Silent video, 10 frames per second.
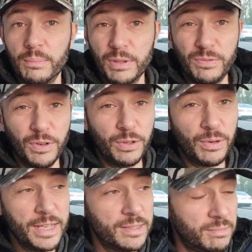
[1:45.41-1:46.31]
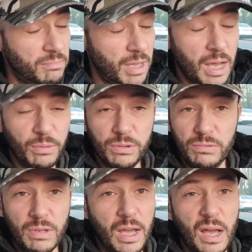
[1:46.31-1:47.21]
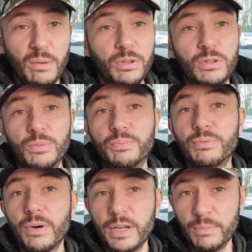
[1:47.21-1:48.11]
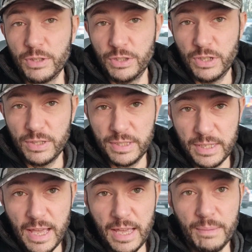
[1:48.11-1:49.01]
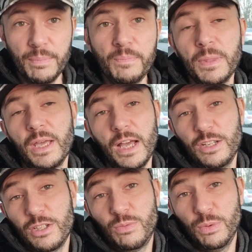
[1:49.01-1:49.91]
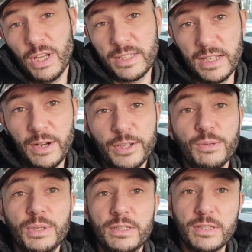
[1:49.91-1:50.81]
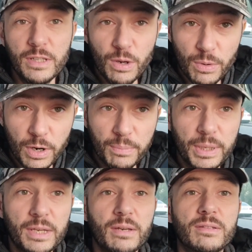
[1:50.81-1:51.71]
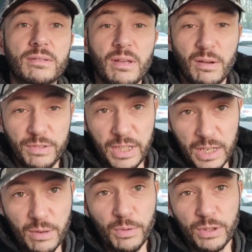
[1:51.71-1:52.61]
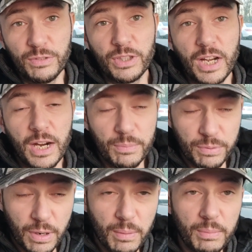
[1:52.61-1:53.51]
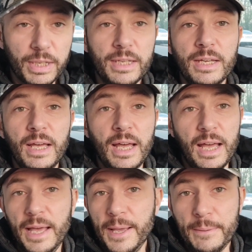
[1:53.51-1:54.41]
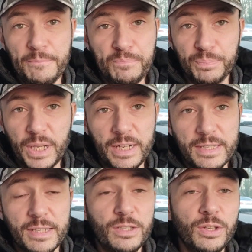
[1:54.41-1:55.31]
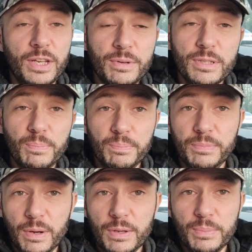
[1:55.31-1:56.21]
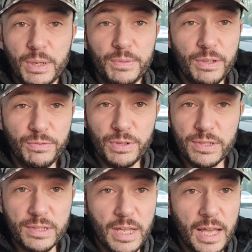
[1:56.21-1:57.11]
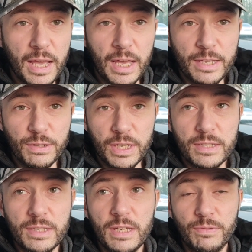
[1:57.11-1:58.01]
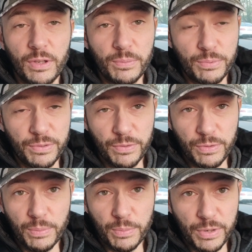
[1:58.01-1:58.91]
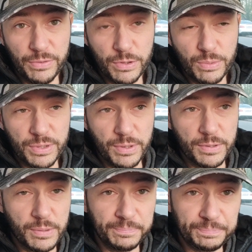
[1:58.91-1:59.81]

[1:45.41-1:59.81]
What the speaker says: But for the rest, I would do pretty much the same. I just would accelerate a bit slower because of the eco mode of the car, probably, and that's it. So there is a bit of difference, as you can see from the previous results.